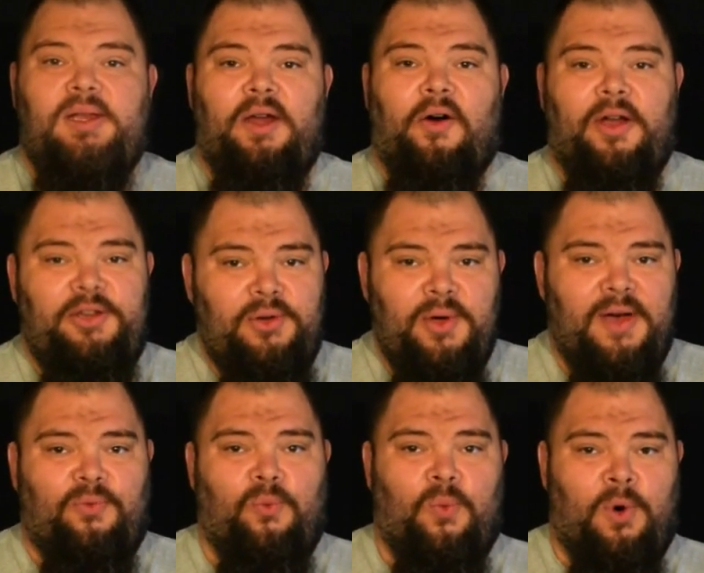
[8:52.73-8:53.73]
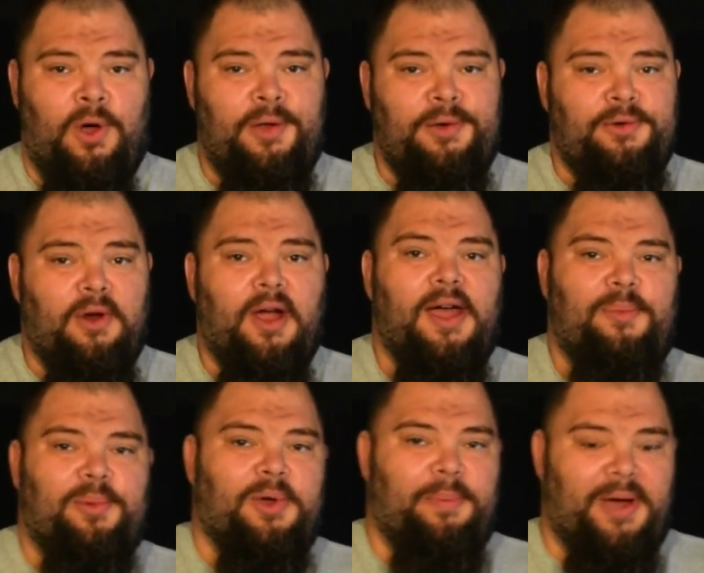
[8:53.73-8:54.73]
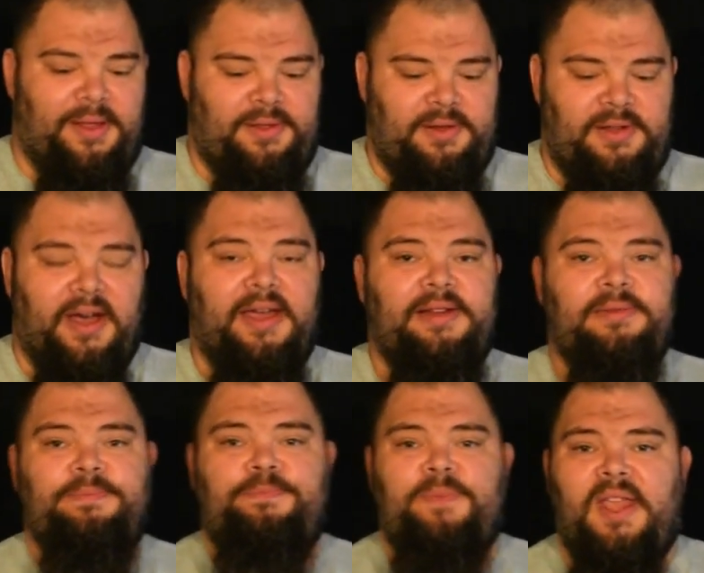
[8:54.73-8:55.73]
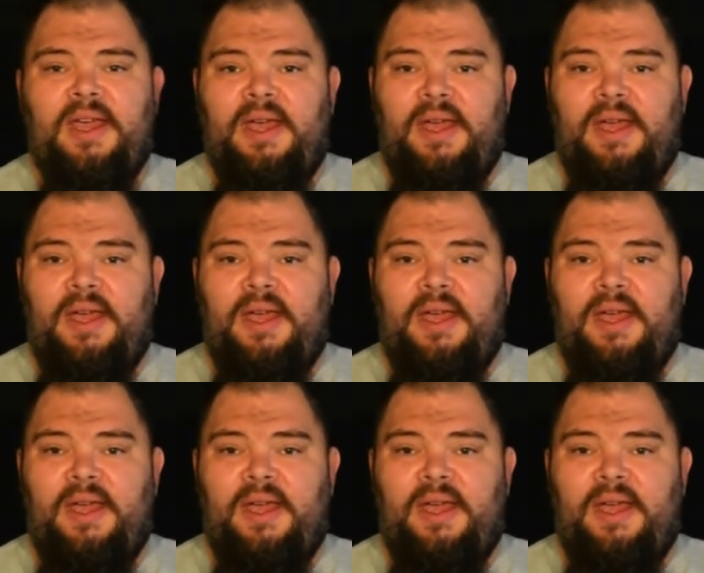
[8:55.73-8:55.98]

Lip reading: Now, I do have one gripe about the Titan,